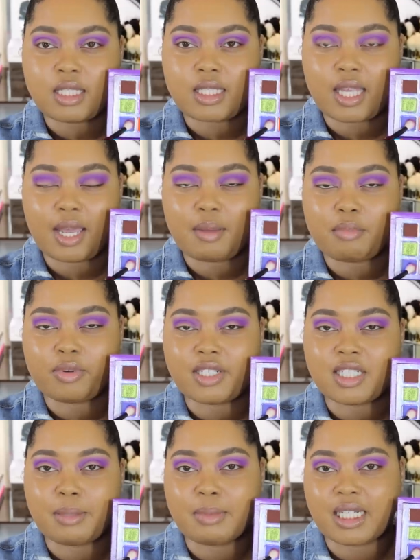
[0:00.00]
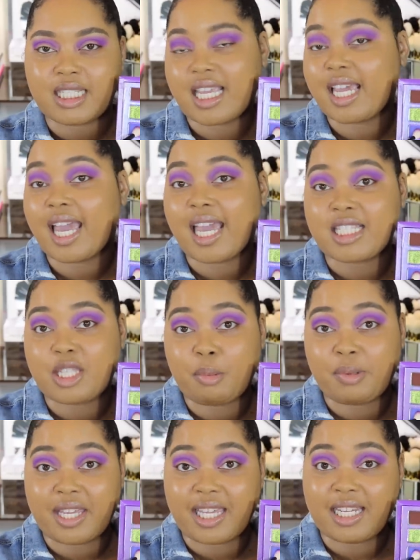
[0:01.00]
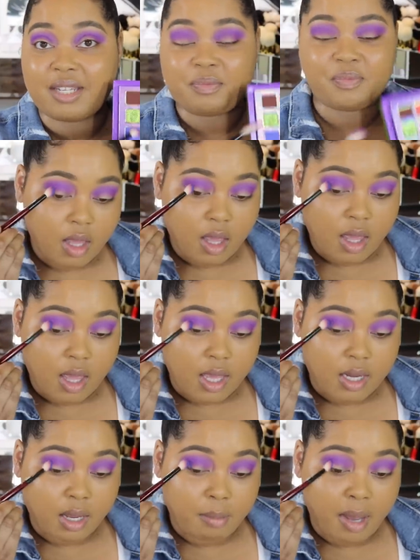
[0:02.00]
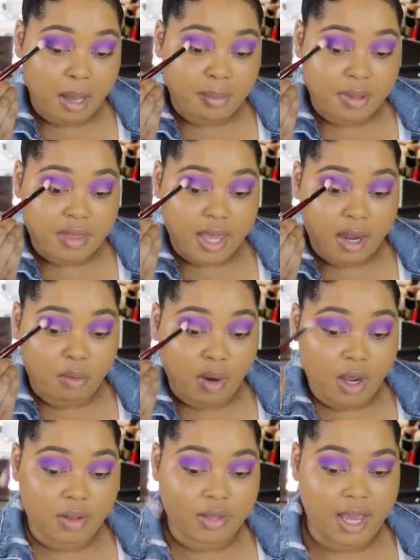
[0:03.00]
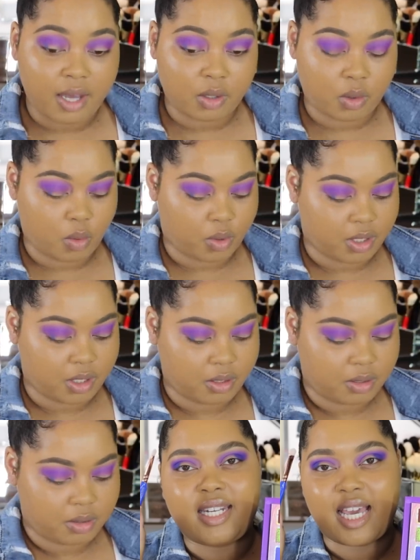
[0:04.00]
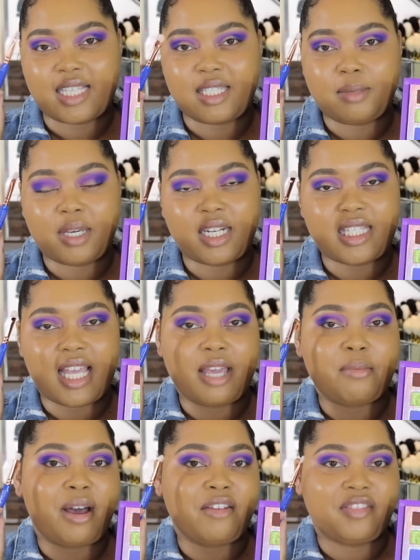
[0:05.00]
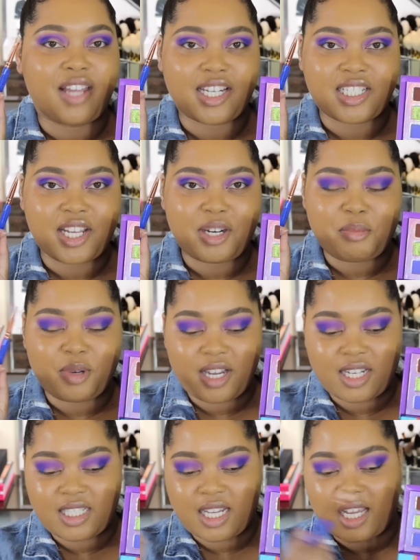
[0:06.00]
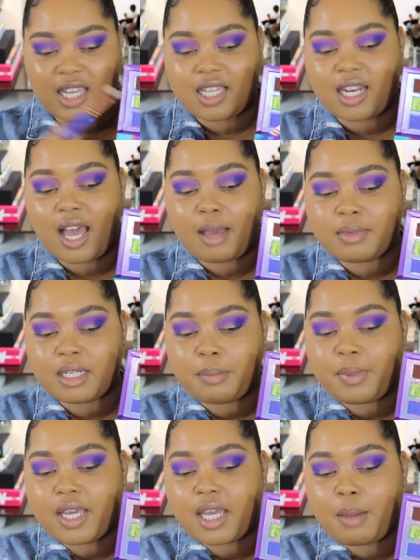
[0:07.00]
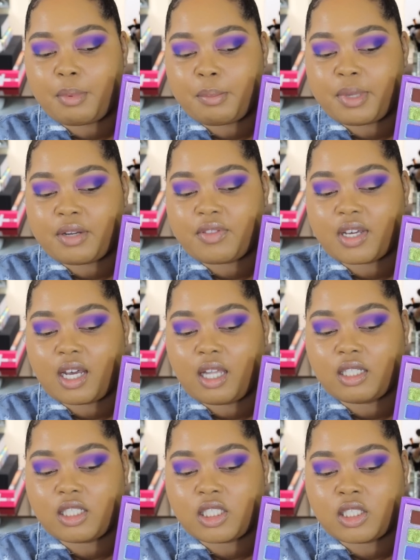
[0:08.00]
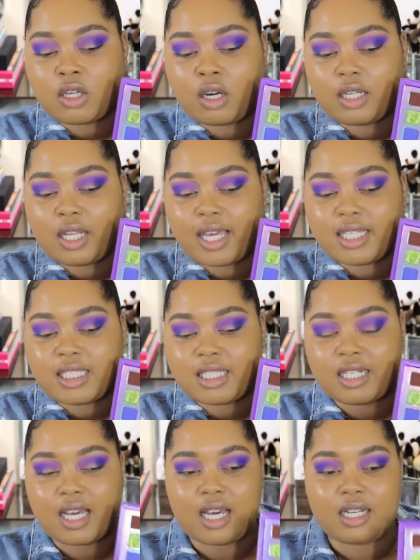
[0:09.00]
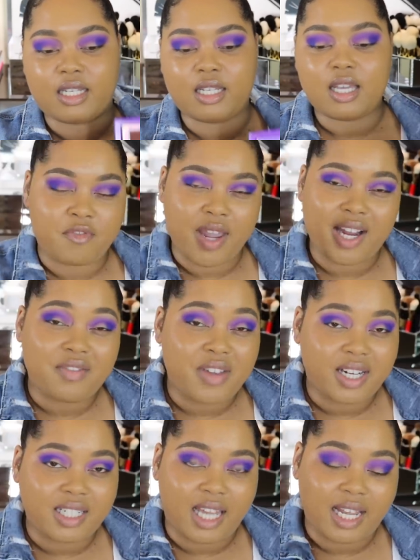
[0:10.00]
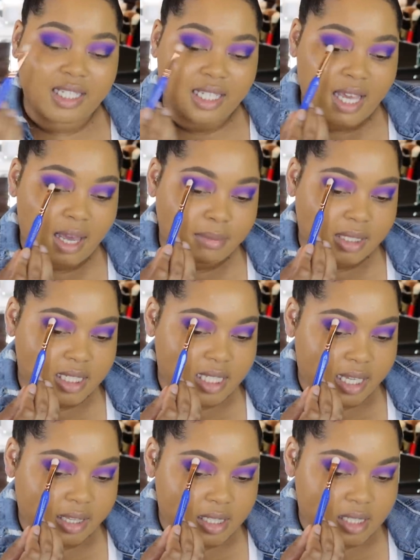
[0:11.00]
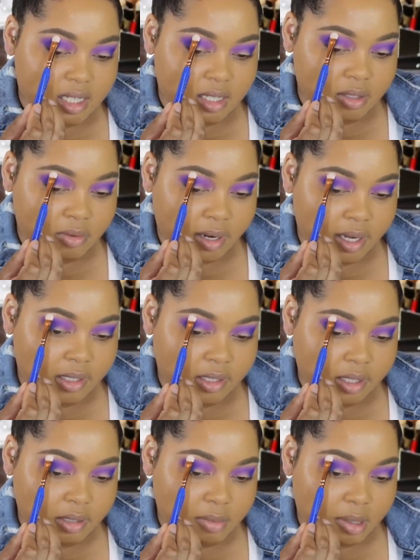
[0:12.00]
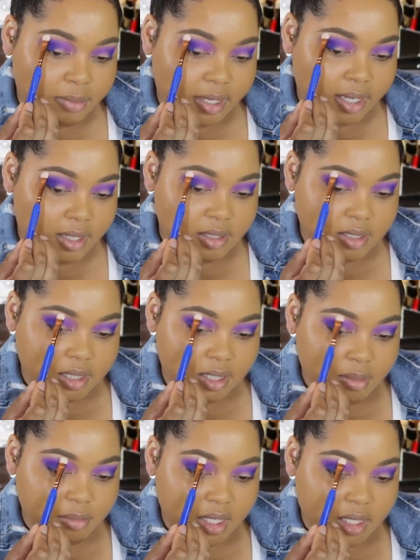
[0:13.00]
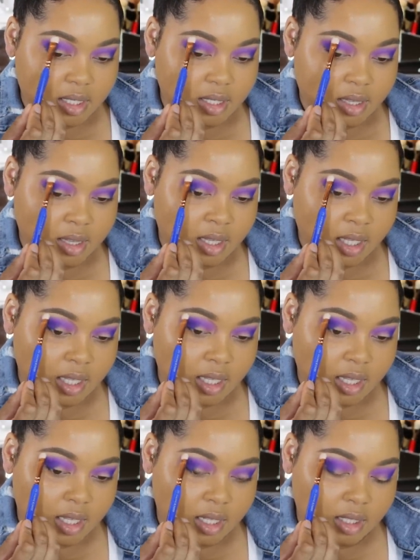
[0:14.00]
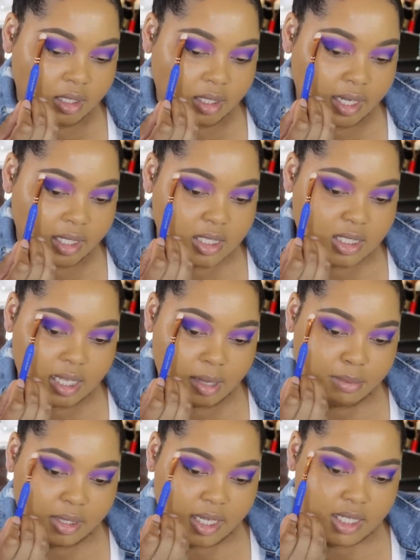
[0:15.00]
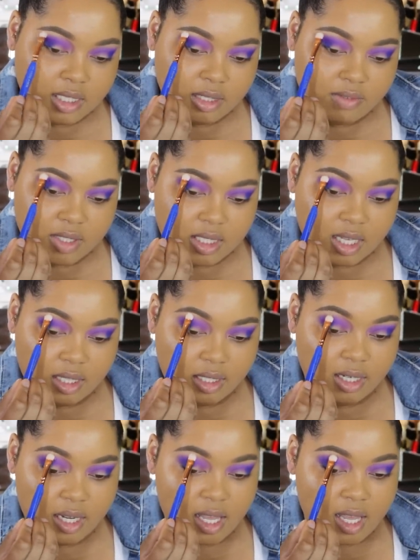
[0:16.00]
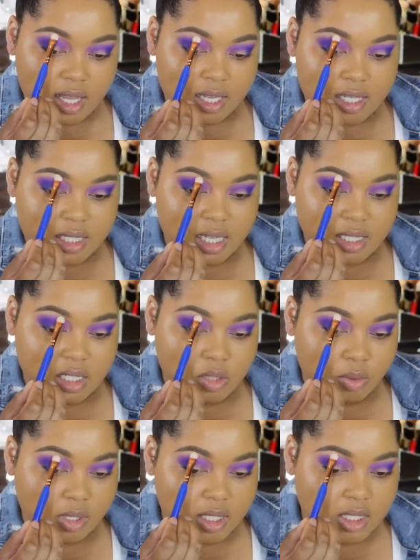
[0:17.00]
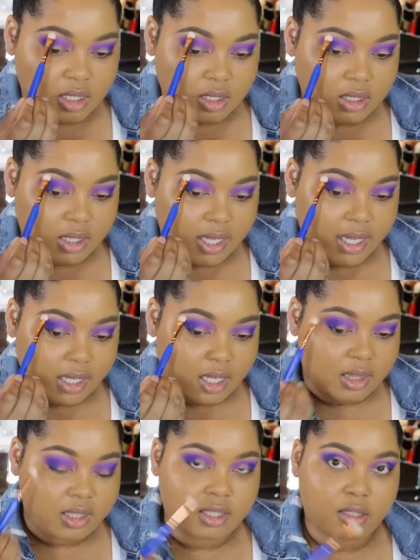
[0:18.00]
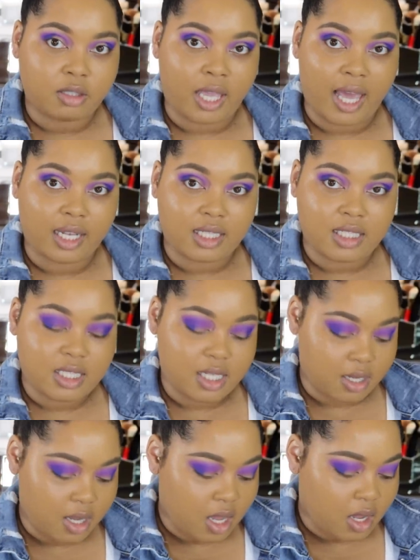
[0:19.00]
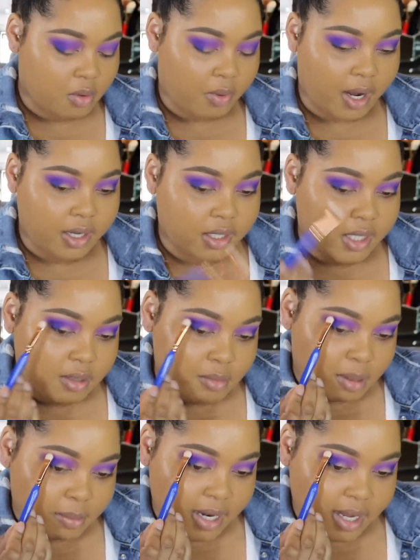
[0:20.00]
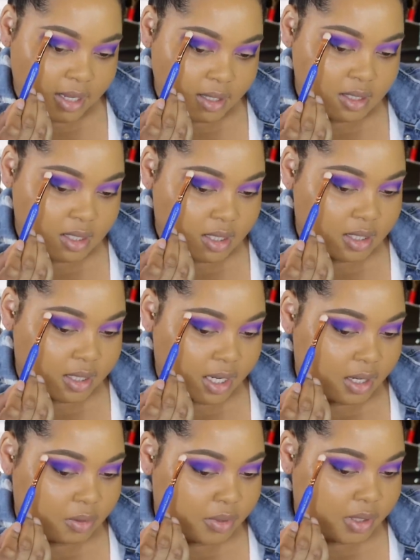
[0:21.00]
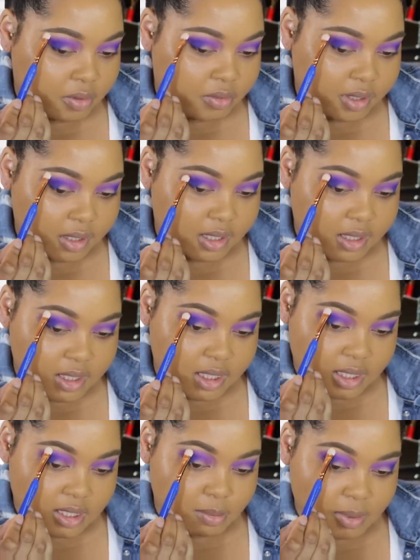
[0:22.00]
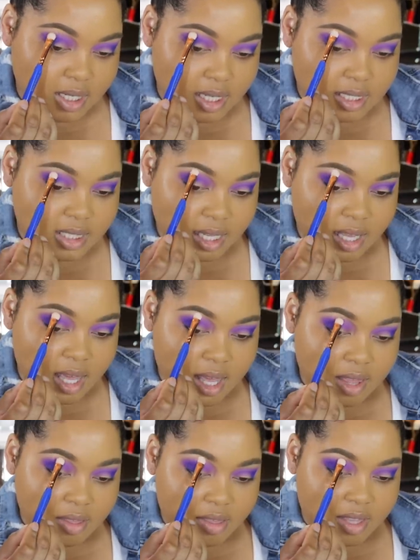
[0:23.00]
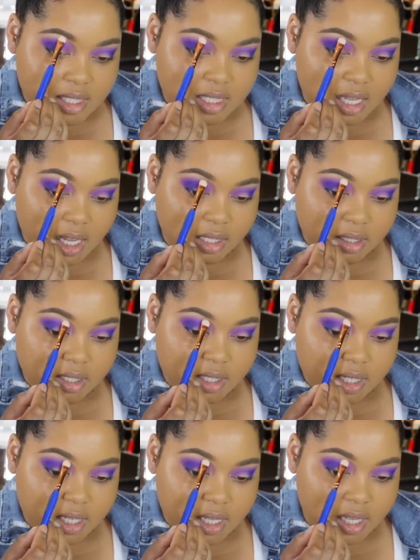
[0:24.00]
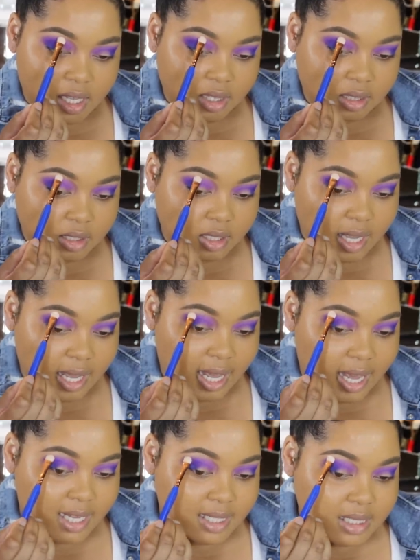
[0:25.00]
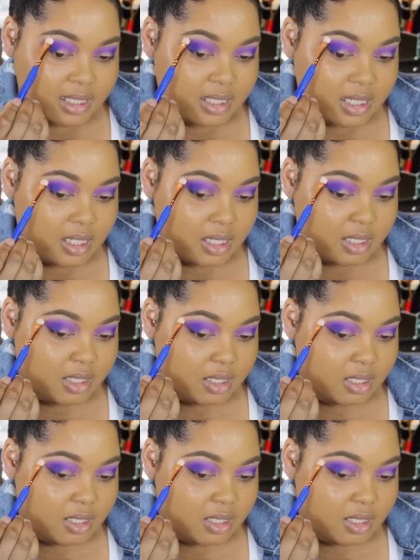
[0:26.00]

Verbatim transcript: same brush and I'm gonna take exoplanet and I'm popping that right on the outer corner Next, I'm going to take my flat shader brush and I'm going to pick up a bit of the color Starlight Sonata. Very, very lightly, I'm going to take this color right underneath my brows. And I mean the lightest application of this color because I just want it to look like a little galaxy right underneath my brows. Not real, real intense because this color can get a little icy